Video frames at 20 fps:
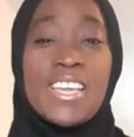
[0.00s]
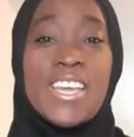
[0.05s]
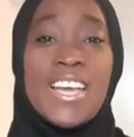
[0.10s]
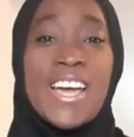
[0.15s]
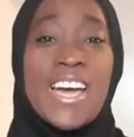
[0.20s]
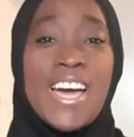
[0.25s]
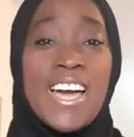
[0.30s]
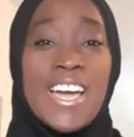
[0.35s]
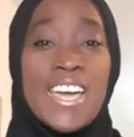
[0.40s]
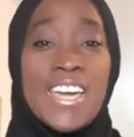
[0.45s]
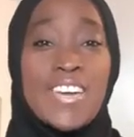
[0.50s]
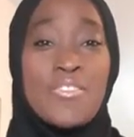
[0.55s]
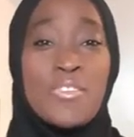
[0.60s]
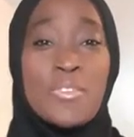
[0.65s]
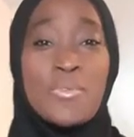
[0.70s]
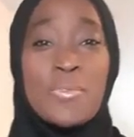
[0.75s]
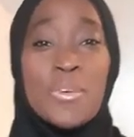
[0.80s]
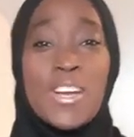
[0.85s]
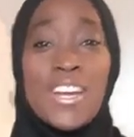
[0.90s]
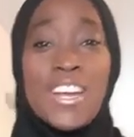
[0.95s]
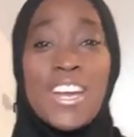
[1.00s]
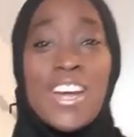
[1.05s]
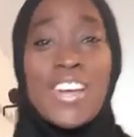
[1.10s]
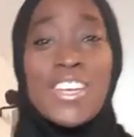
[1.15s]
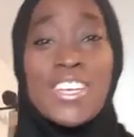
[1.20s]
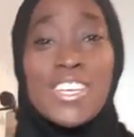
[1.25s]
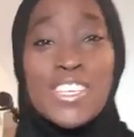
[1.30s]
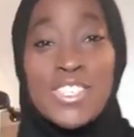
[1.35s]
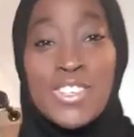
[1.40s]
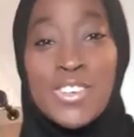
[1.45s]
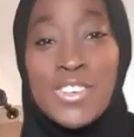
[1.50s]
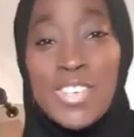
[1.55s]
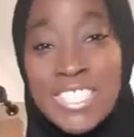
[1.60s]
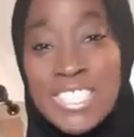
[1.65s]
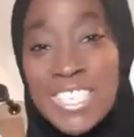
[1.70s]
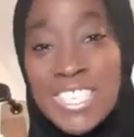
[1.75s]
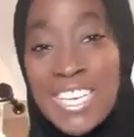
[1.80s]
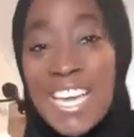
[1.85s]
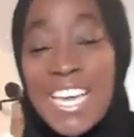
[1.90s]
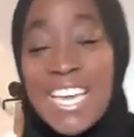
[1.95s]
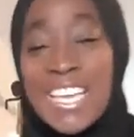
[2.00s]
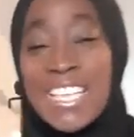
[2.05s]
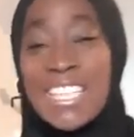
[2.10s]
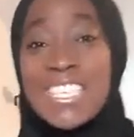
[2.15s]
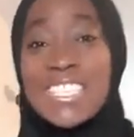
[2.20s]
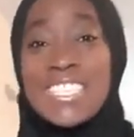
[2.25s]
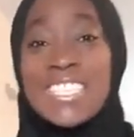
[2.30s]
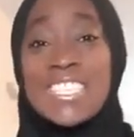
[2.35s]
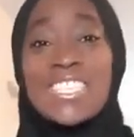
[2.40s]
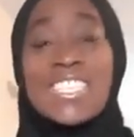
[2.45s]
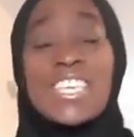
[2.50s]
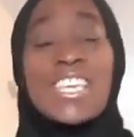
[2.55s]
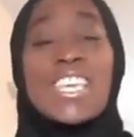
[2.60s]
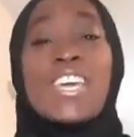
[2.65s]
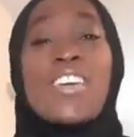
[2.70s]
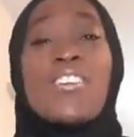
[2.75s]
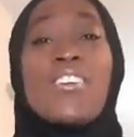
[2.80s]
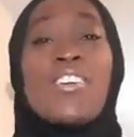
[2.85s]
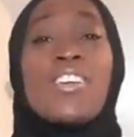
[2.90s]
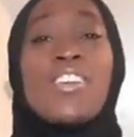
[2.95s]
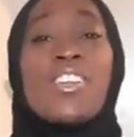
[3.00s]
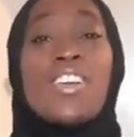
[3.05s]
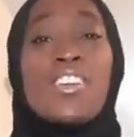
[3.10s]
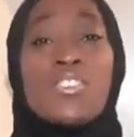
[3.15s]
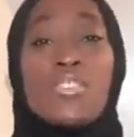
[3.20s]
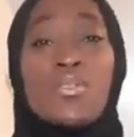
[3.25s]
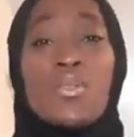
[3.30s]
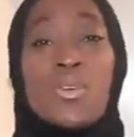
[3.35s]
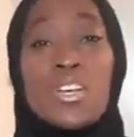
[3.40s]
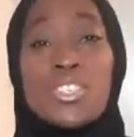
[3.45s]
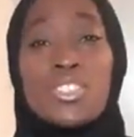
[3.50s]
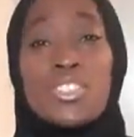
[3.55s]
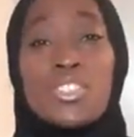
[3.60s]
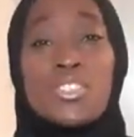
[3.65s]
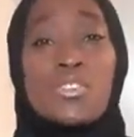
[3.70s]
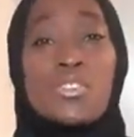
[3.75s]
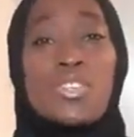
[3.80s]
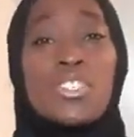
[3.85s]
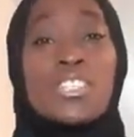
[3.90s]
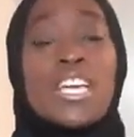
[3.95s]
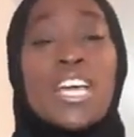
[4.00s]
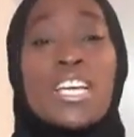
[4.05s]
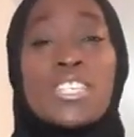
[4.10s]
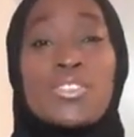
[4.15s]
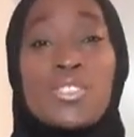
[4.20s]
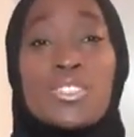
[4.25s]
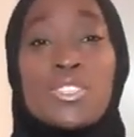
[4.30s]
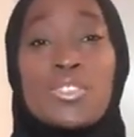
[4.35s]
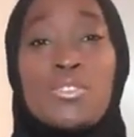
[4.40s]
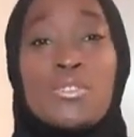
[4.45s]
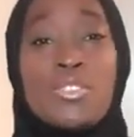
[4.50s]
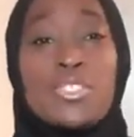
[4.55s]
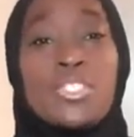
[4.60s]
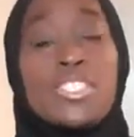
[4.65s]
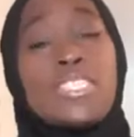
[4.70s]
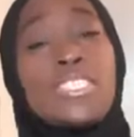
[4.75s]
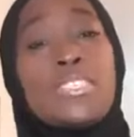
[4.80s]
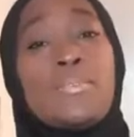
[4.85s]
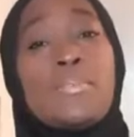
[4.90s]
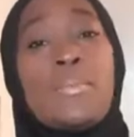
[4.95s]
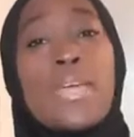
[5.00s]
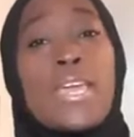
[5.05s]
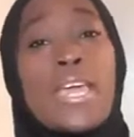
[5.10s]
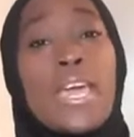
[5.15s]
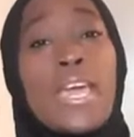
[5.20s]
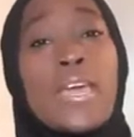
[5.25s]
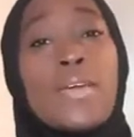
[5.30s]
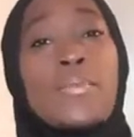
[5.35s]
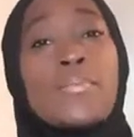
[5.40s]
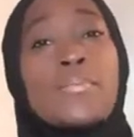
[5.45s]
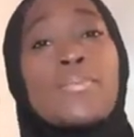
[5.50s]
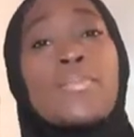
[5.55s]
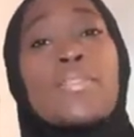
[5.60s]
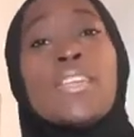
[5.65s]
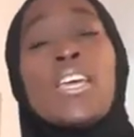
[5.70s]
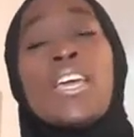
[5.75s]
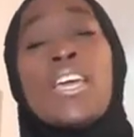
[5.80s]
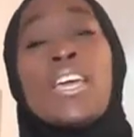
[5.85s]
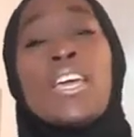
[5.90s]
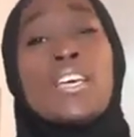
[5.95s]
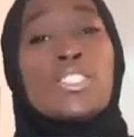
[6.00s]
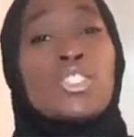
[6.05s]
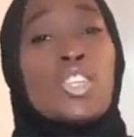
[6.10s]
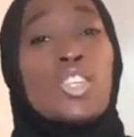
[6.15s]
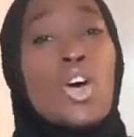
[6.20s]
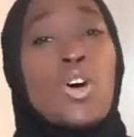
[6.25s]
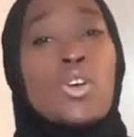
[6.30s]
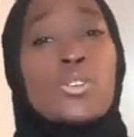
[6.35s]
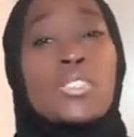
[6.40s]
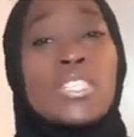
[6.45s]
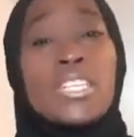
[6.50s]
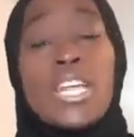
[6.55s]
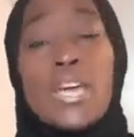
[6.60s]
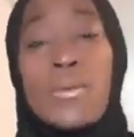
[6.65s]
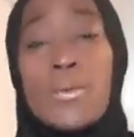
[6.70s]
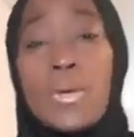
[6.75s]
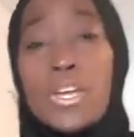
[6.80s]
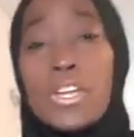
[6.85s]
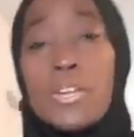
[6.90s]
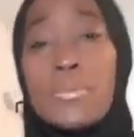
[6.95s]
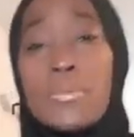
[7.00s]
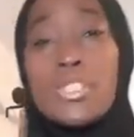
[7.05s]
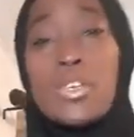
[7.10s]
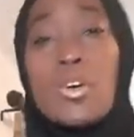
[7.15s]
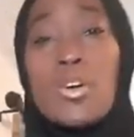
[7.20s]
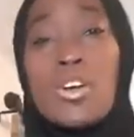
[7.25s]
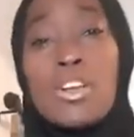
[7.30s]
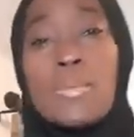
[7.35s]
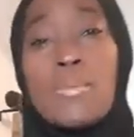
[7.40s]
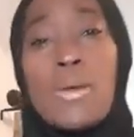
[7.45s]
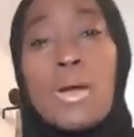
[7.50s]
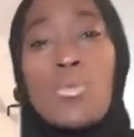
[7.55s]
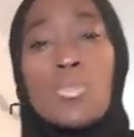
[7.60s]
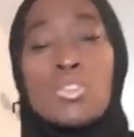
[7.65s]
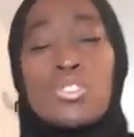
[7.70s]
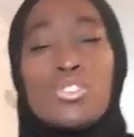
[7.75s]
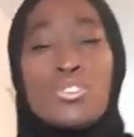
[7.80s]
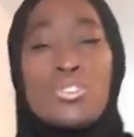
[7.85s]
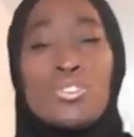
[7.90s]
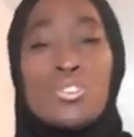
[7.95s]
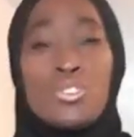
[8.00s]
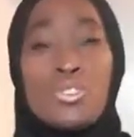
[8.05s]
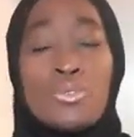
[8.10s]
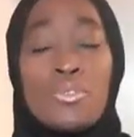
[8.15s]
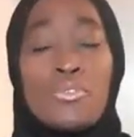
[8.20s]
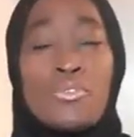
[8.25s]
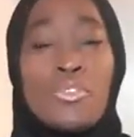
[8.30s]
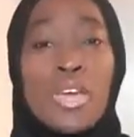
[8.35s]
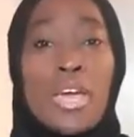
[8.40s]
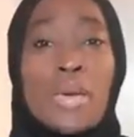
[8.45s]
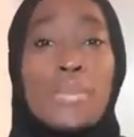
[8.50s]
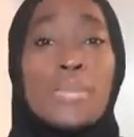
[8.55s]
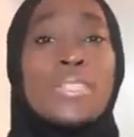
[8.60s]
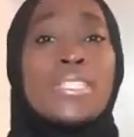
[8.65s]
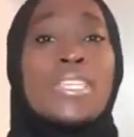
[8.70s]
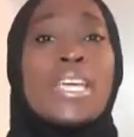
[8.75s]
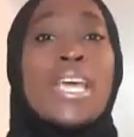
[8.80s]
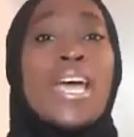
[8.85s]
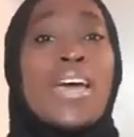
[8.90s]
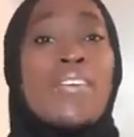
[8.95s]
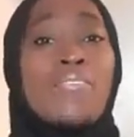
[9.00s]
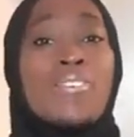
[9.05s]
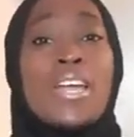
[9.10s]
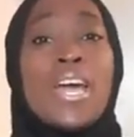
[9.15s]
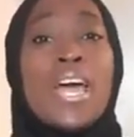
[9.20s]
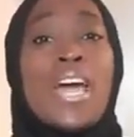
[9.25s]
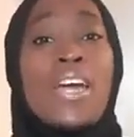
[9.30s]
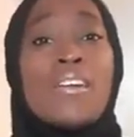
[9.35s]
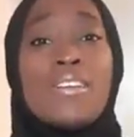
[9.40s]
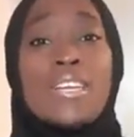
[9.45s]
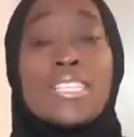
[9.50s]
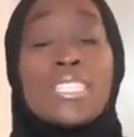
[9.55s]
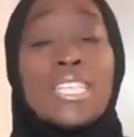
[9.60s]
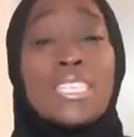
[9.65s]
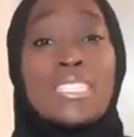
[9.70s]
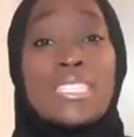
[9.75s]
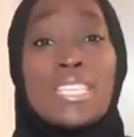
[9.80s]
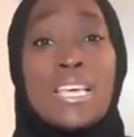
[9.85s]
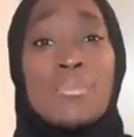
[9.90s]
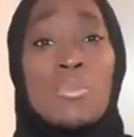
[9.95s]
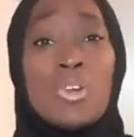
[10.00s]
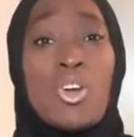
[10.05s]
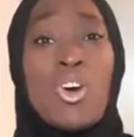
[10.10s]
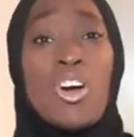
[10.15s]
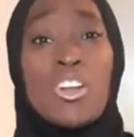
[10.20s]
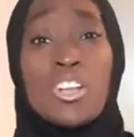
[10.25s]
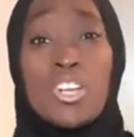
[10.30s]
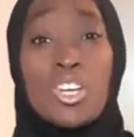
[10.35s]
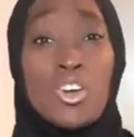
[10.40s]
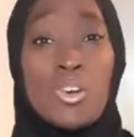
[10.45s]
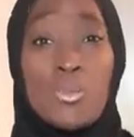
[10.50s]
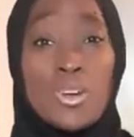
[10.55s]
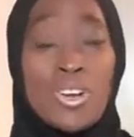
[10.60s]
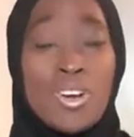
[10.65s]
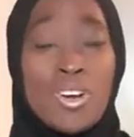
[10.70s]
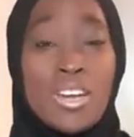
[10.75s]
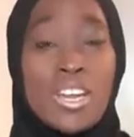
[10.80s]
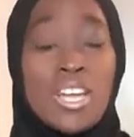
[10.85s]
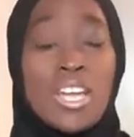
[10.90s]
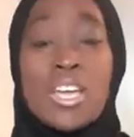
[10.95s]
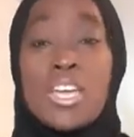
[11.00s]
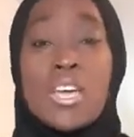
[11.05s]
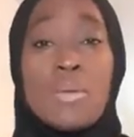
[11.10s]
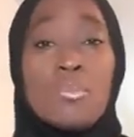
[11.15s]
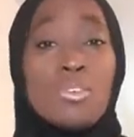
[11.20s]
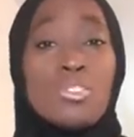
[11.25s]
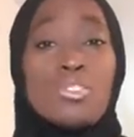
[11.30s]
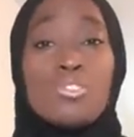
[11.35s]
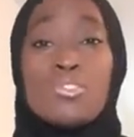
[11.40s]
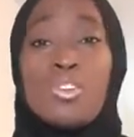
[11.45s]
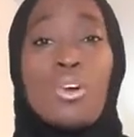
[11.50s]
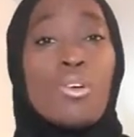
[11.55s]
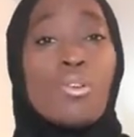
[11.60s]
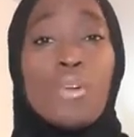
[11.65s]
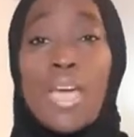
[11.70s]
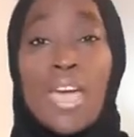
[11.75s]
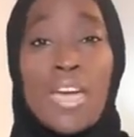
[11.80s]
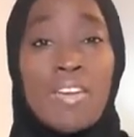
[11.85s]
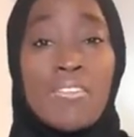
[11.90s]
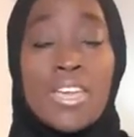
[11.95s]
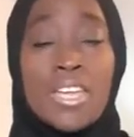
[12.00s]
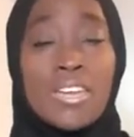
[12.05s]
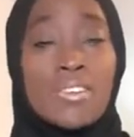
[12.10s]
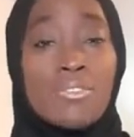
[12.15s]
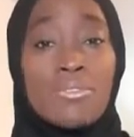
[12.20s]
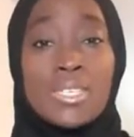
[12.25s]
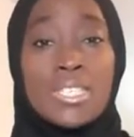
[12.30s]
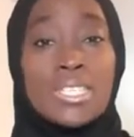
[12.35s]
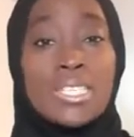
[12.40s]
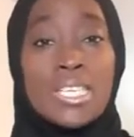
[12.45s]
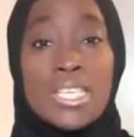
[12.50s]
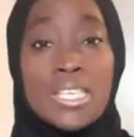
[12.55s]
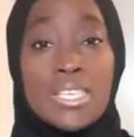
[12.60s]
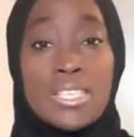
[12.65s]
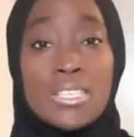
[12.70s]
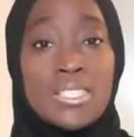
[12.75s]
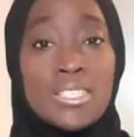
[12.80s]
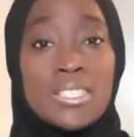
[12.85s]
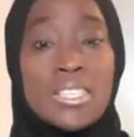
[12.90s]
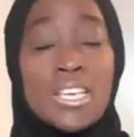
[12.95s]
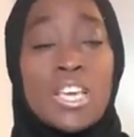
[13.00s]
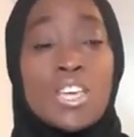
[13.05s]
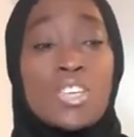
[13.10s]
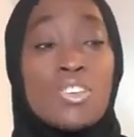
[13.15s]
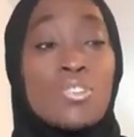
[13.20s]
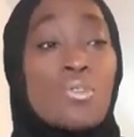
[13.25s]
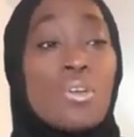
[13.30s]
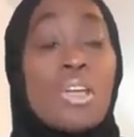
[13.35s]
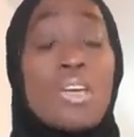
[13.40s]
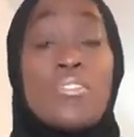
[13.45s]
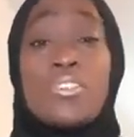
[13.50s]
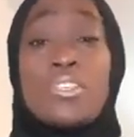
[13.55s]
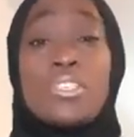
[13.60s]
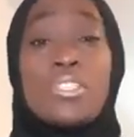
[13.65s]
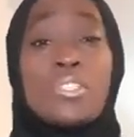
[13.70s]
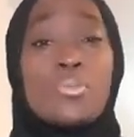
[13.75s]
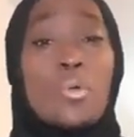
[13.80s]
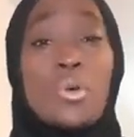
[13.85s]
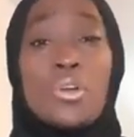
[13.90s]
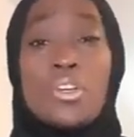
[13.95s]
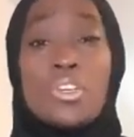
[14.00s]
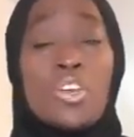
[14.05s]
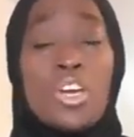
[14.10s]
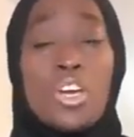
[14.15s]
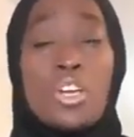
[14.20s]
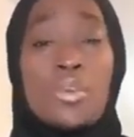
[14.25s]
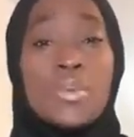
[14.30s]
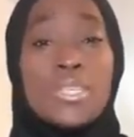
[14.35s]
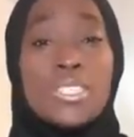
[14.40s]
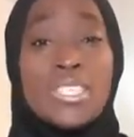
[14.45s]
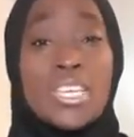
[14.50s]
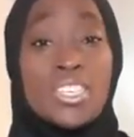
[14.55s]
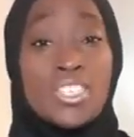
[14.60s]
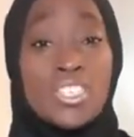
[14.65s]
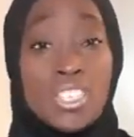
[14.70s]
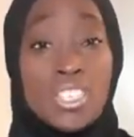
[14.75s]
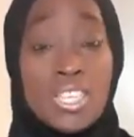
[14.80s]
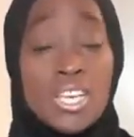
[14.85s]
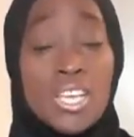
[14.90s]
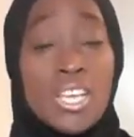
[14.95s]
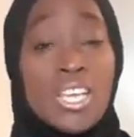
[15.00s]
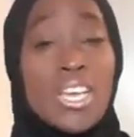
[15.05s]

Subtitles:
Hi everyone, how are you doing today? This is Shakira Alanrawaju, your tax resolution CPA. So today we're going to be talking about what to do if you happen to have an IRS exam or audit going on, but you don't have any receipts, you don't have any supporting documentation.